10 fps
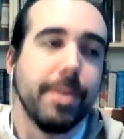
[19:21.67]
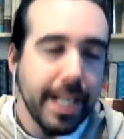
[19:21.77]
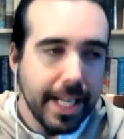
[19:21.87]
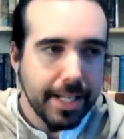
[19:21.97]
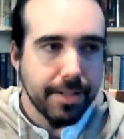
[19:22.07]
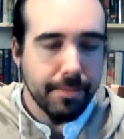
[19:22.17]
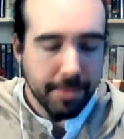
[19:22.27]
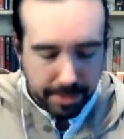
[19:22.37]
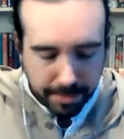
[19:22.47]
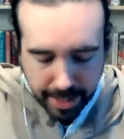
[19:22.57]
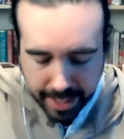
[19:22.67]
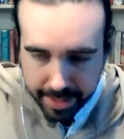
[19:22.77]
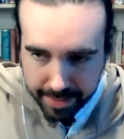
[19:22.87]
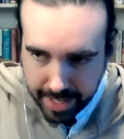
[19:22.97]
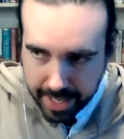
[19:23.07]
Reid was
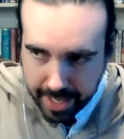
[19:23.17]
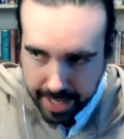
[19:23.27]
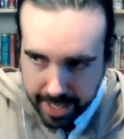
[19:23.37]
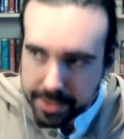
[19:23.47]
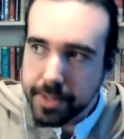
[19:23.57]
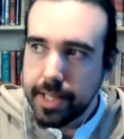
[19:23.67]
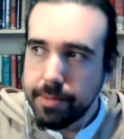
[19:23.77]
aware that